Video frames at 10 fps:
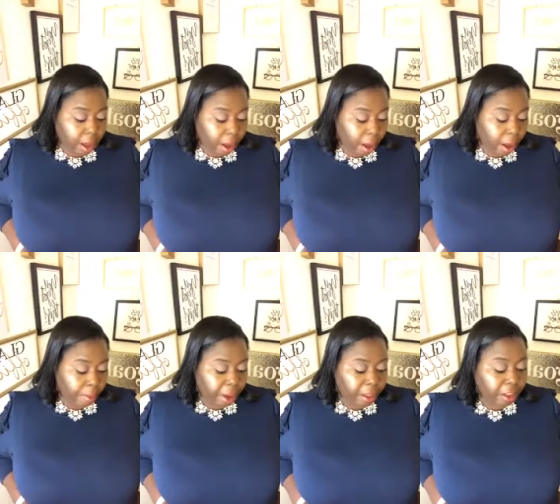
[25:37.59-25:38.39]
Um,
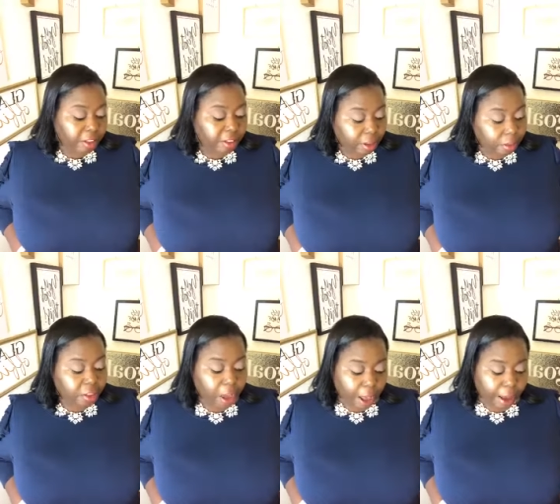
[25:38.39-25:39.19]
and then
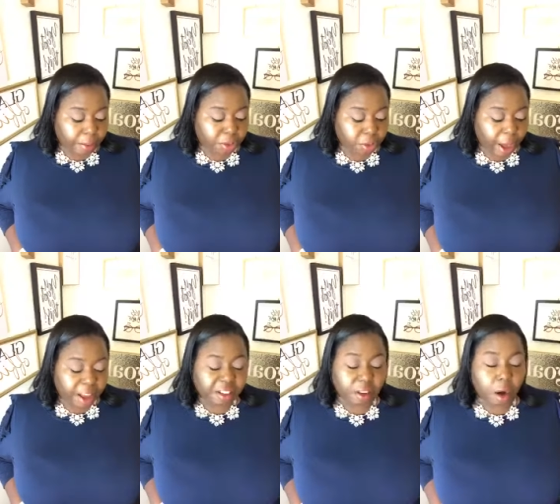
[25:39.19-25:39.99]
sometimes, you
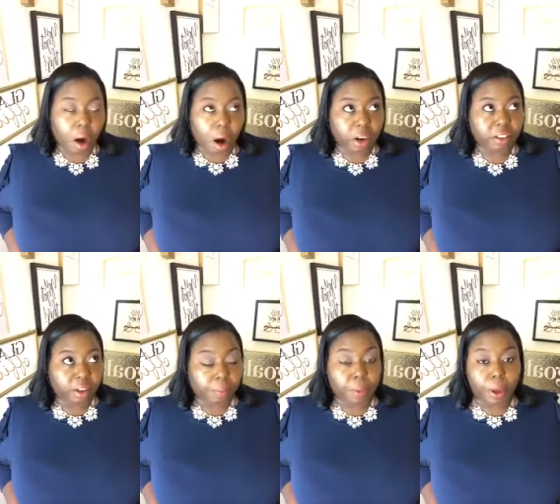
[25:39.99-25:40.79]
guys, there are
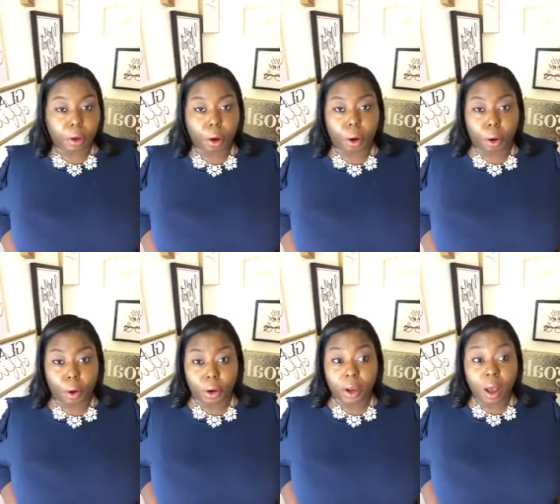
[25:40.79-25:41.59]
something
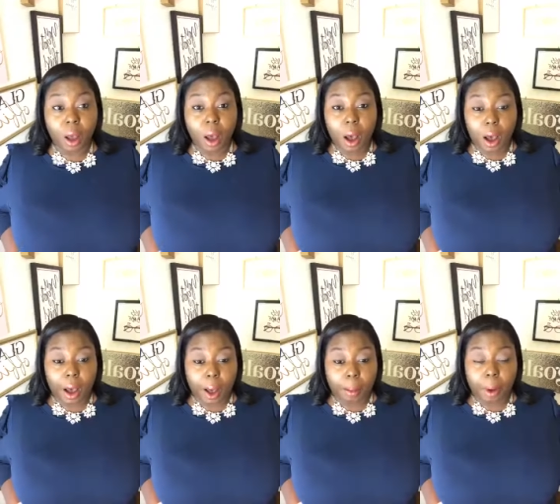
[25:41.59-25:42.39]
called
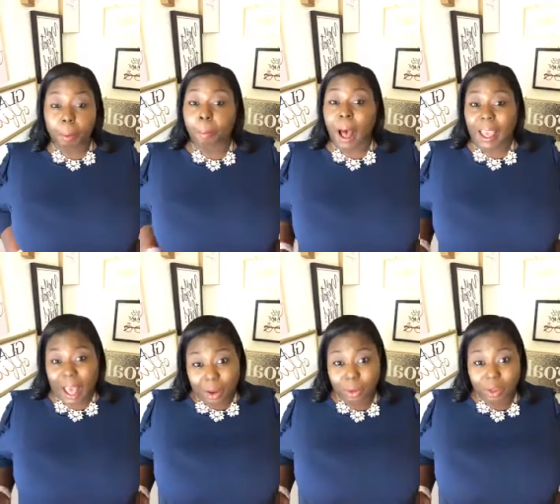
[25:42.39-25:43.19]
um, a buyout.